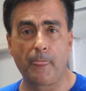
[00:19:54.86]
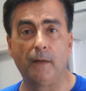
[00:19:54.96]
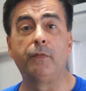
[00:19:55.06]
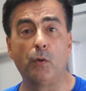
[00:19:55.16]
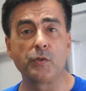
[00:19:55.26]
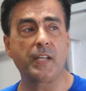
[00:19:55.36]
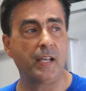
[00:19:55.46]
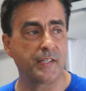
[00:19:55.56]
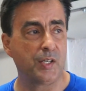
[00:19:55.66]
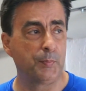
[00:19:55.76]

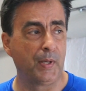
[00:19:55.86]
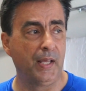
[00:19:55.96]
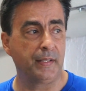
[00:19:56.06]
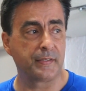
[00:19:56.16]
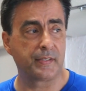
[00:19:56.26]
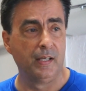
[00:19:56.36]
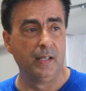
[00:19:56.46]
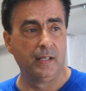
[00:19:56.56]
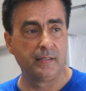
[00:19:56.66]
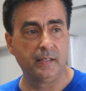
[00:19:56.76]
full-size airplanes
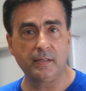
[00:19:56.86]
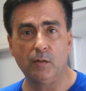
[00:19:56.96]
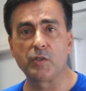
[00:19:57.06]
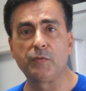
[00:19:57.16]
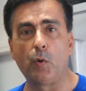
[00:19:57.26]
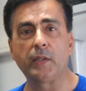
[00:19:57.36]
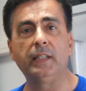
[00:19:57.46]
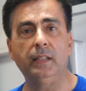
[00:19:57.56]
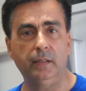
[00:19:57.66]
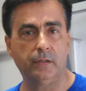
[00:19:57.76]
since I was
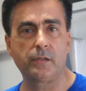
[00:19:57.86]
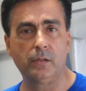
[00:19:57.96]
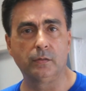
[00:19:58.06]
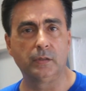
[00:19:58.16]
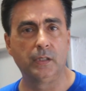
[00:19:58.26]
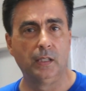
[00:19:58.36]
14 years old.